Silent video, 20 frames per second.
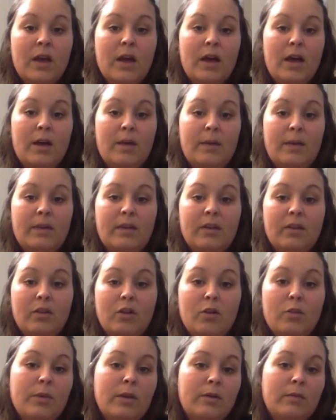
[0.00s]
And
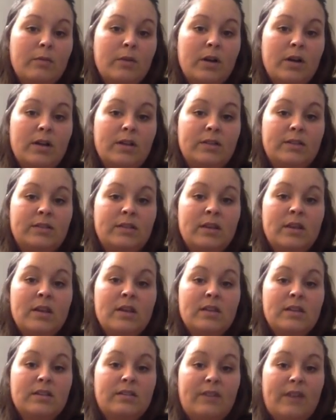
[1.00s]
elopement was
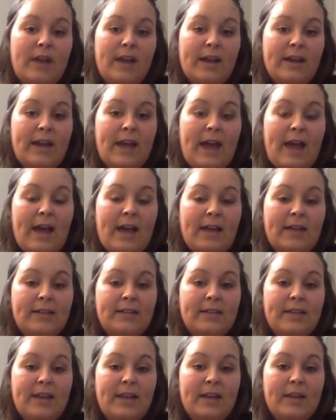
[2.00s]
defined
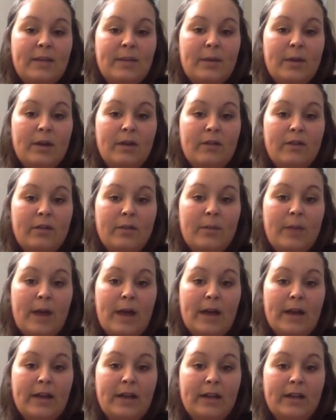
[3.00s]
as any part of her
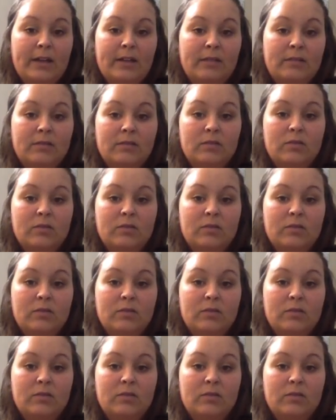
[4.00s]
body